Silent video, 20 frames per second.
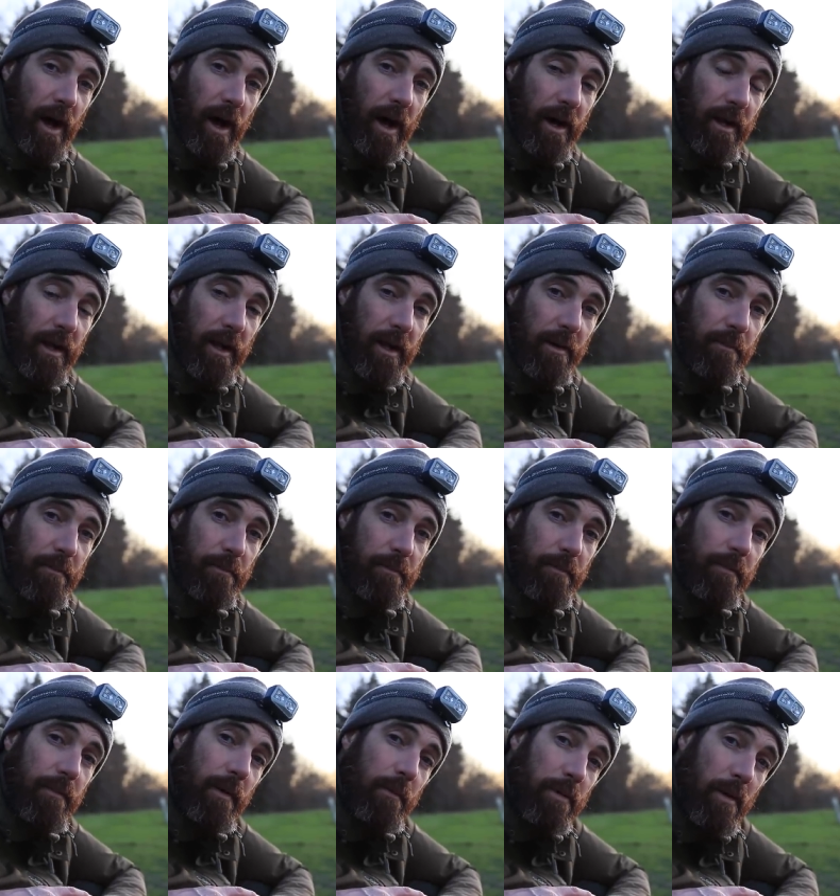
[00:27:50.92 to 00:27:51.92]
I'll uh,
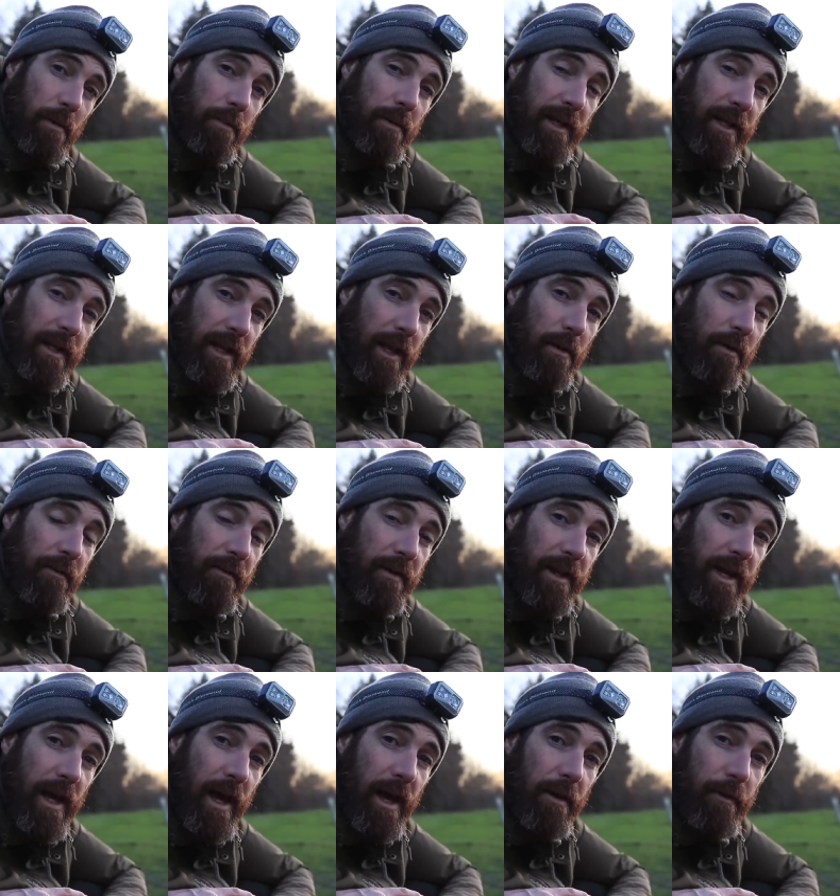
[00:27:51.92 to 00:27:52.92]
probably do a
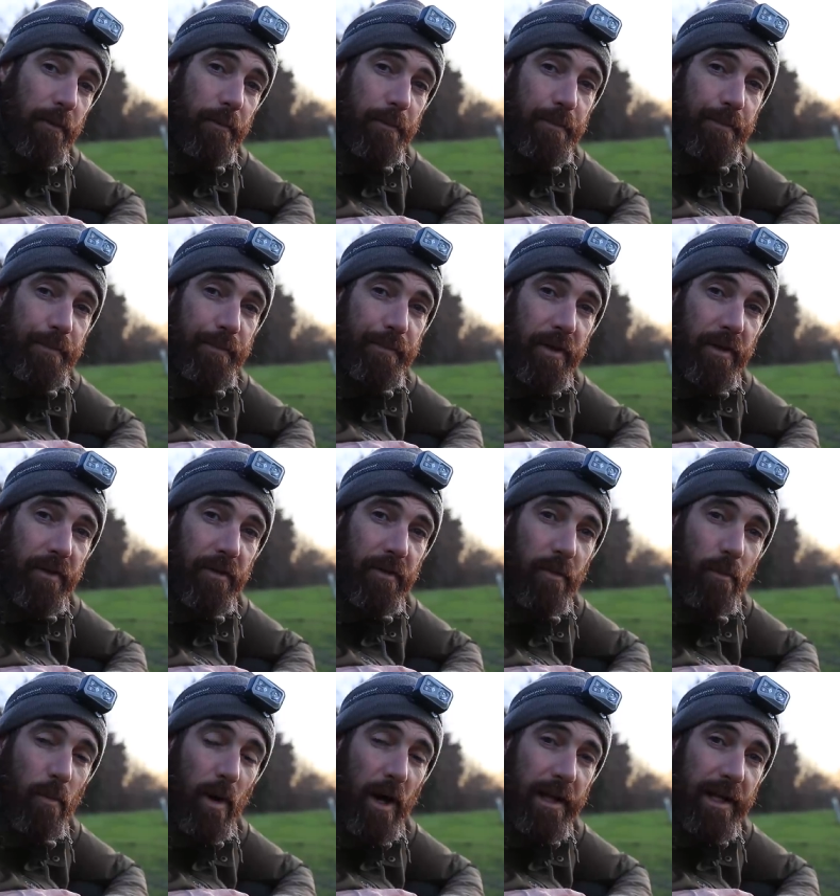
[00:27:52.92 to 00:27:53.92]
video
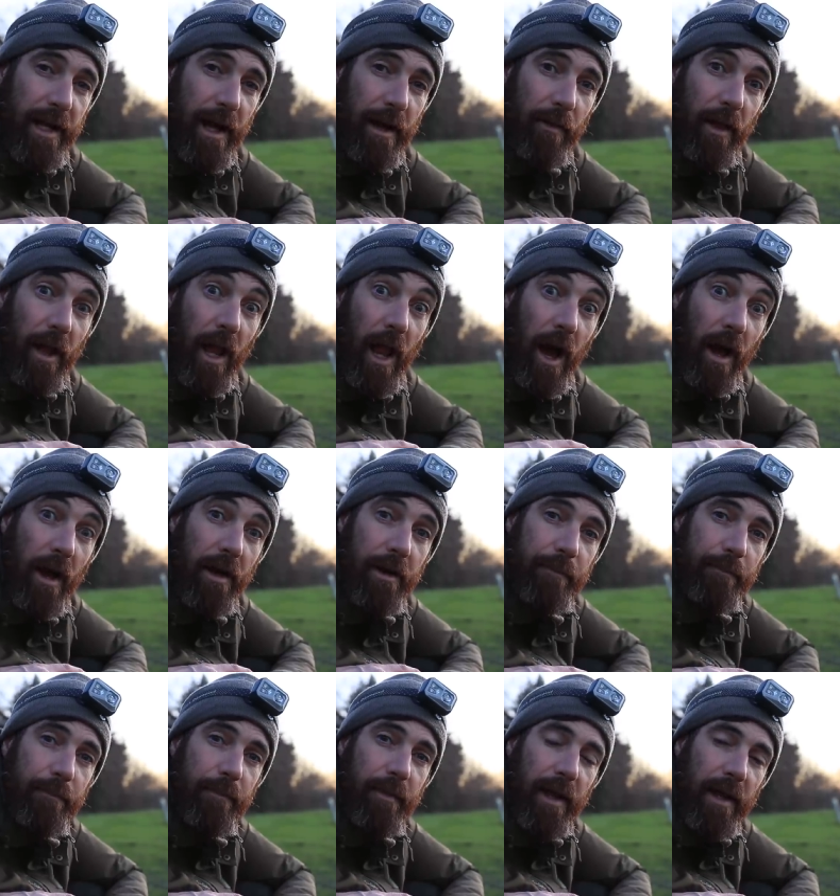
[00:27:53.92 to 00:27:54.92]
somewhere down the line,
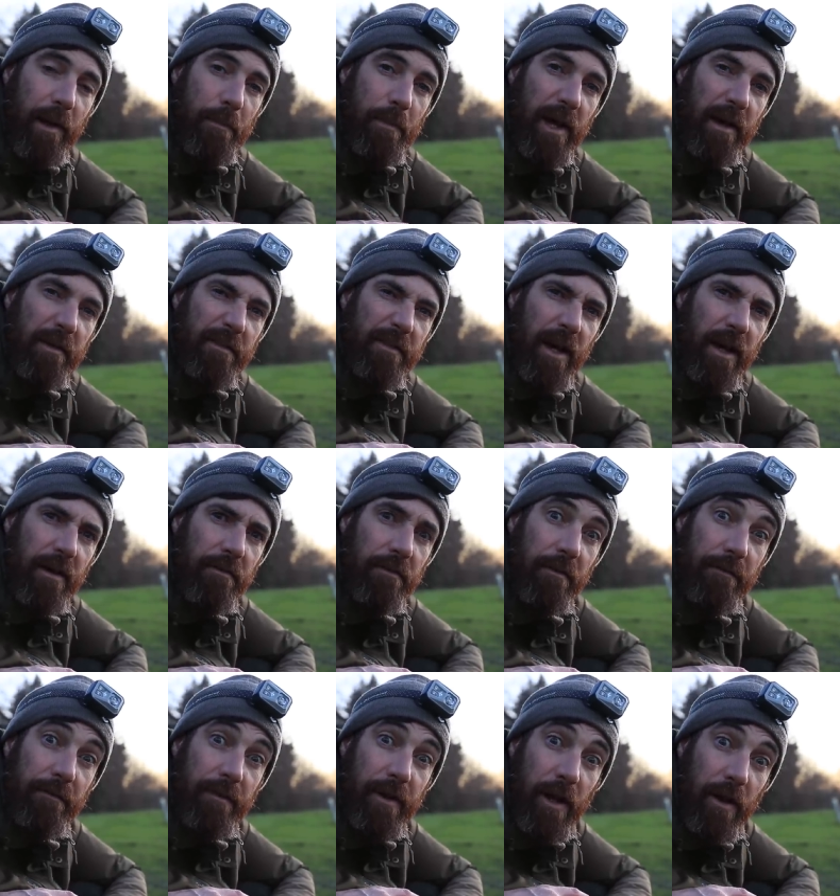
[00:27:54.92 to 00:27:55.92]
like a bit of a
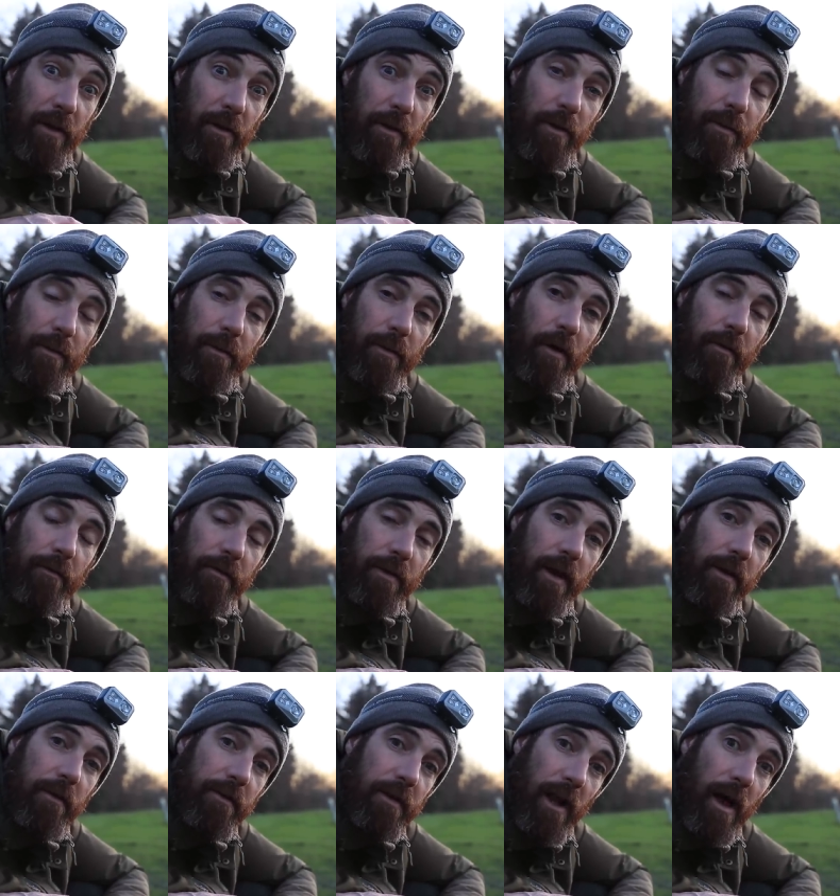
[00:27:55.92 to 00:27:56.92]
review of
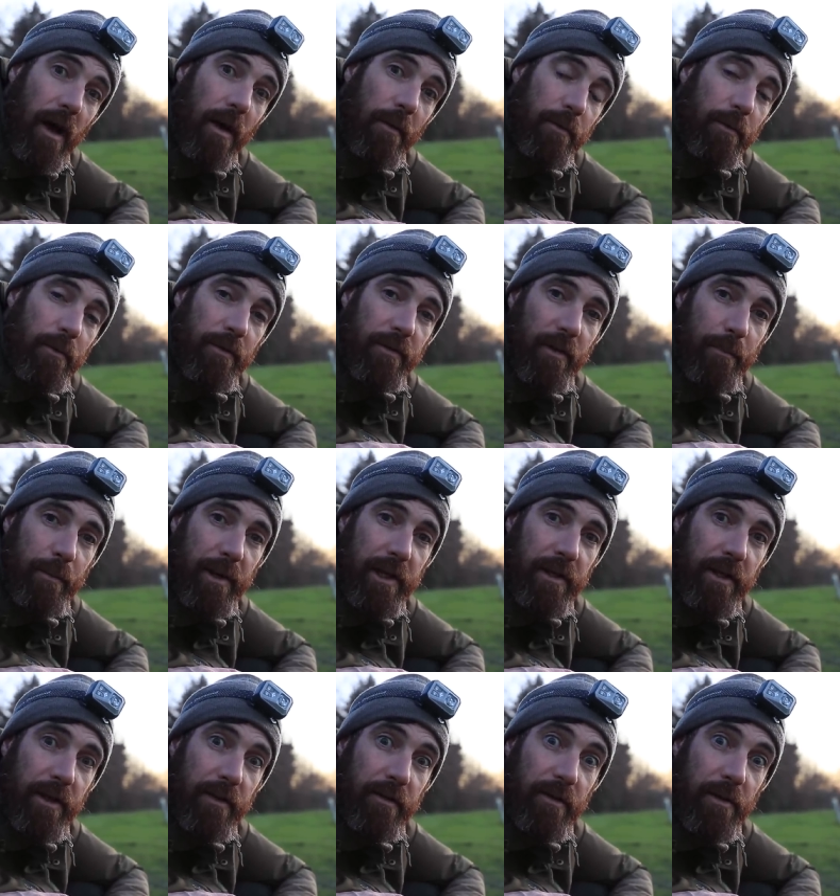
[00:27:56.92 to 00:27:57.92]
those alarms once I've been
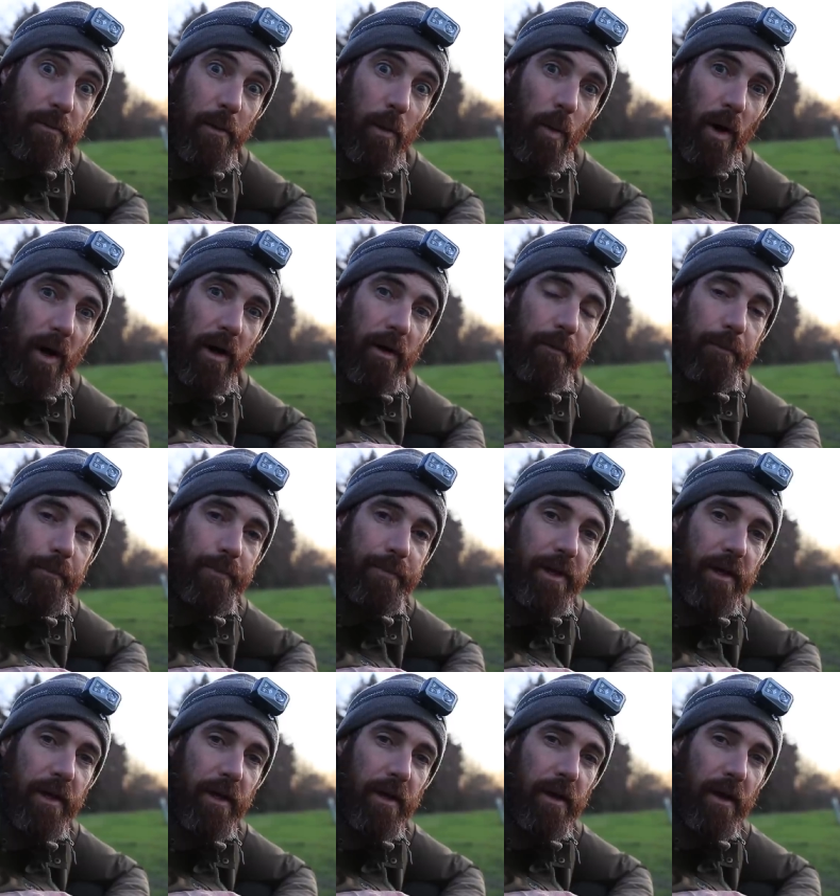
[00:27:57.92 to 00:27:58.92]
using them a while.
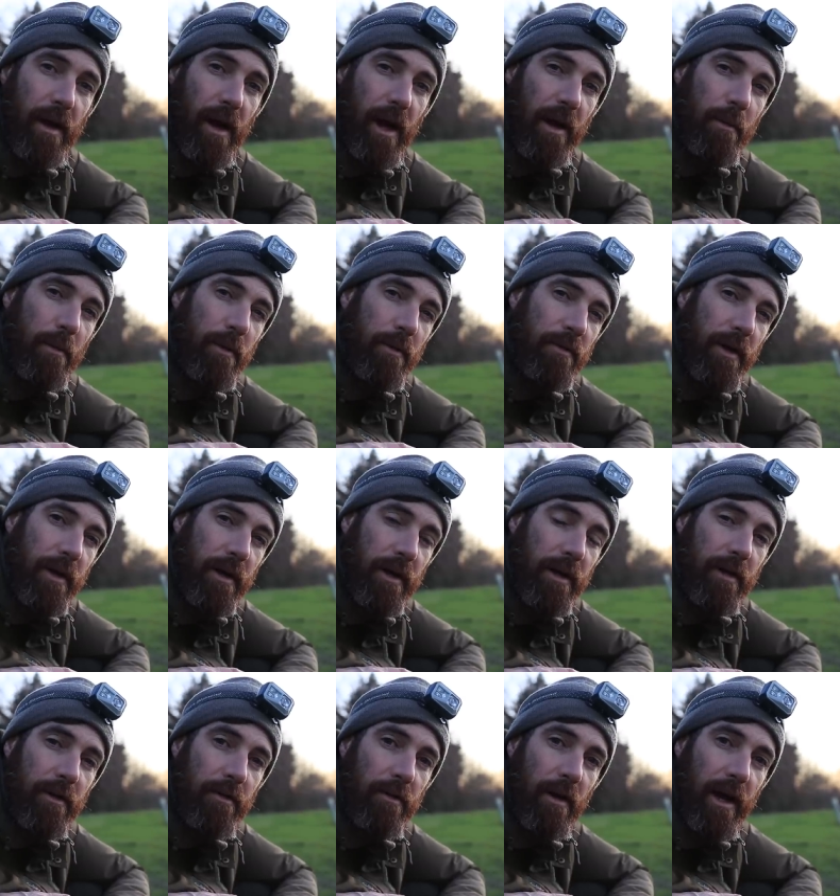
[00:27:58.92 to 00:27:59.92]
And I'm also
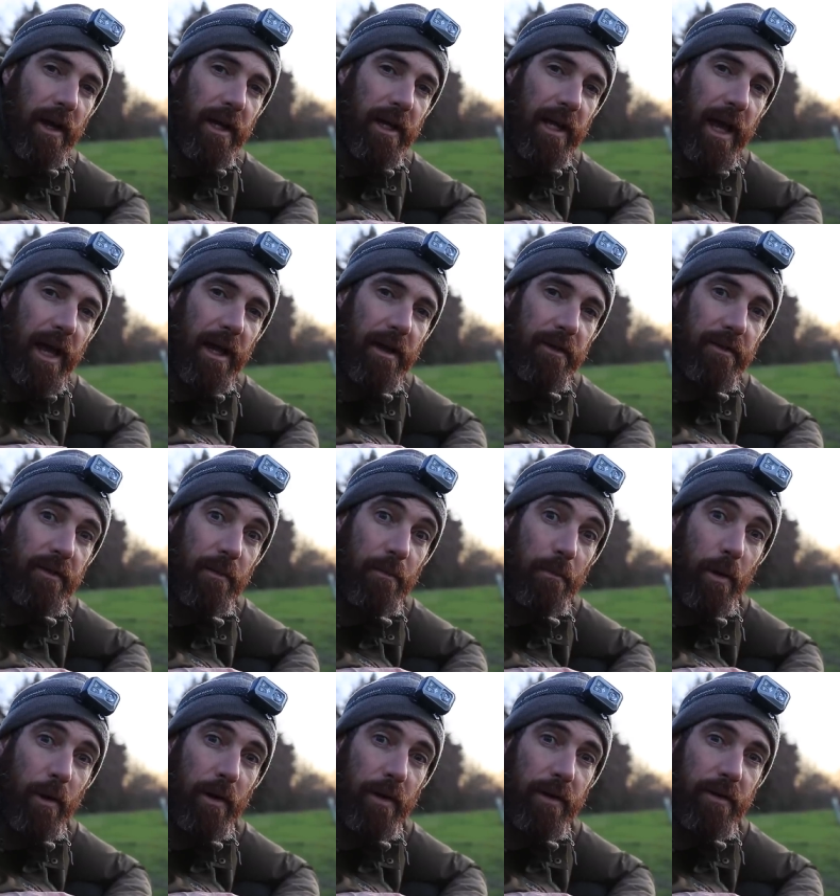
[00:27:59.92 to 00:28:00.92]
going to try and get at some
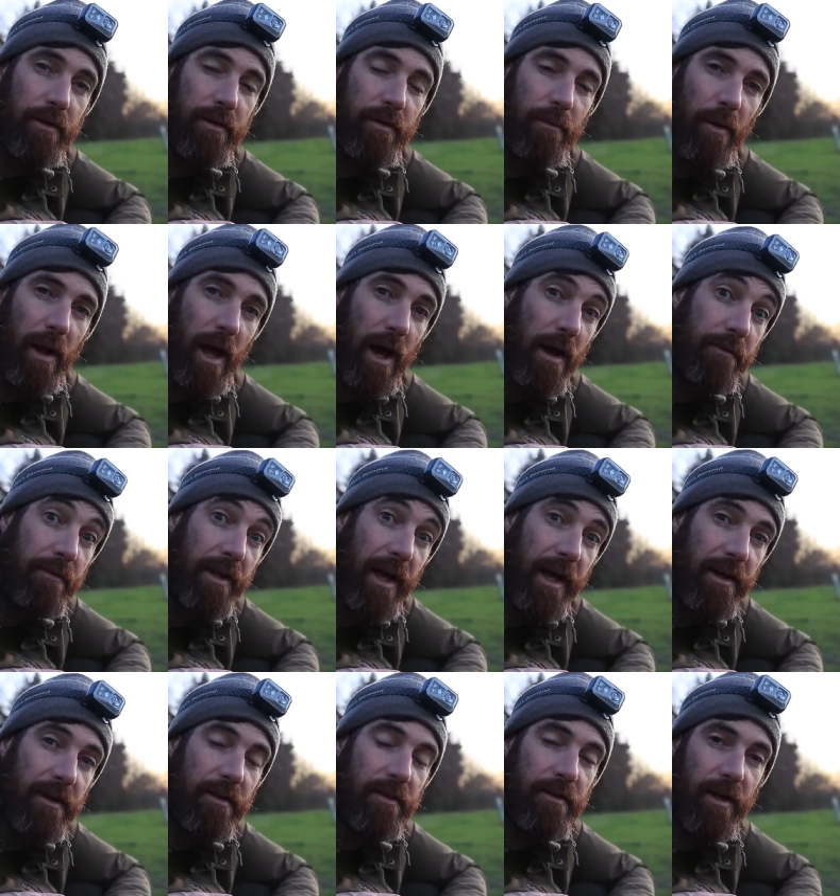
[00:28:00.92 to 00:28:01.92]
point some live
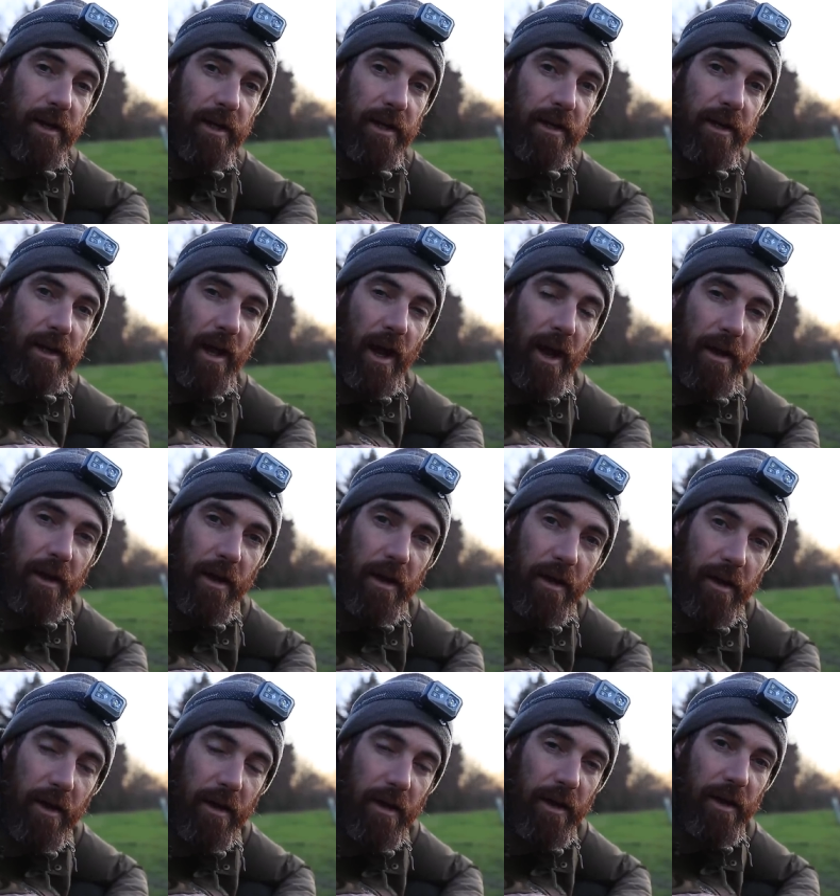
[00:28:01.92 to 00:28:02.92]
takes so you can kind
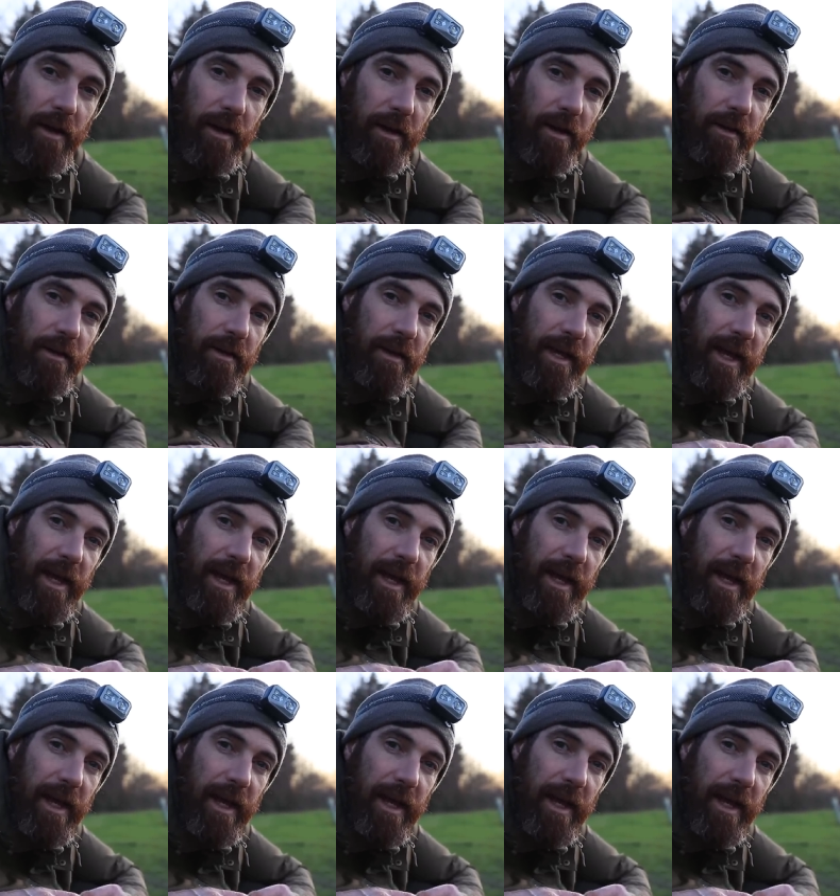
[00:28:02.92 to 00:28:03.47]
of